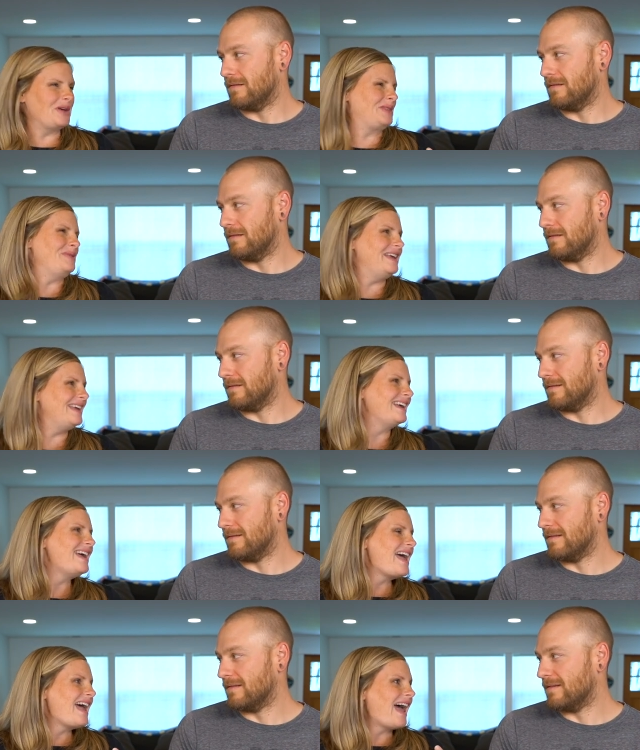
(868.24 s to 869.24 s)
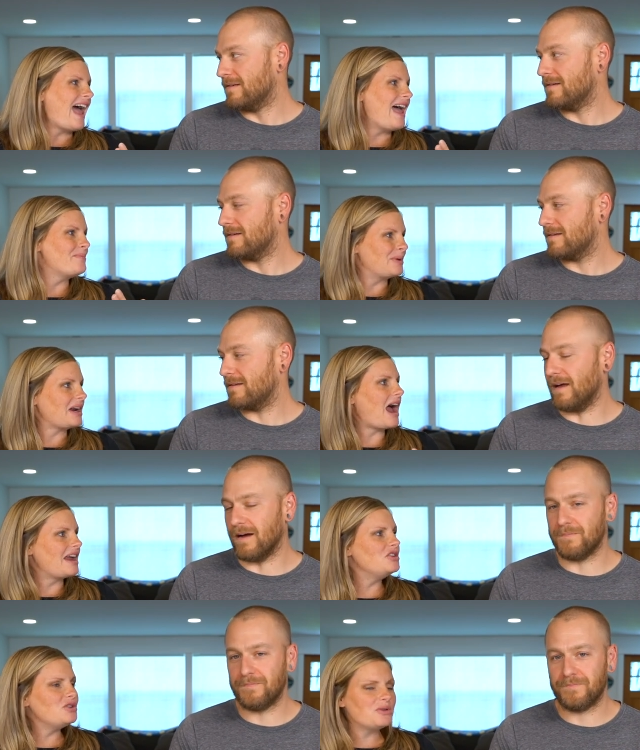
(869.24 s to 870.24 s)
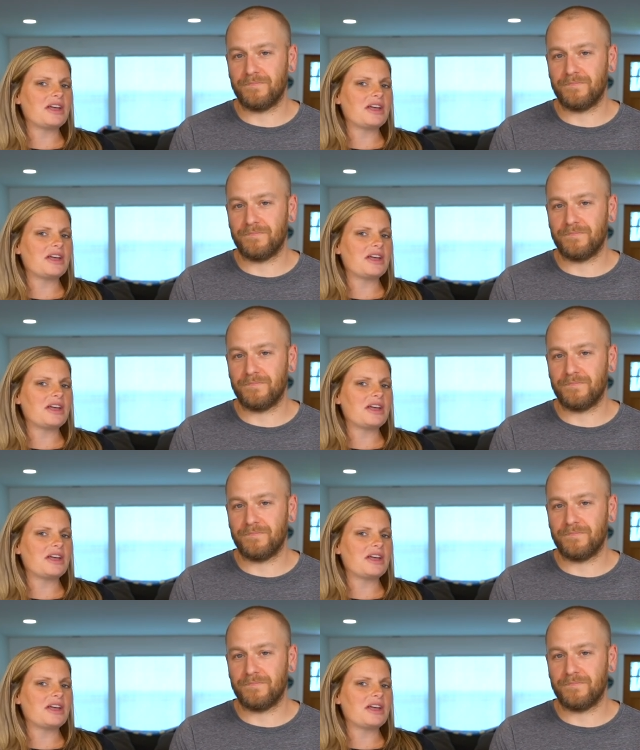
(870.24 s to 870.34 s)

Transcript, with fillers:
Speaker 1: with me," Eh, but yeah. I knew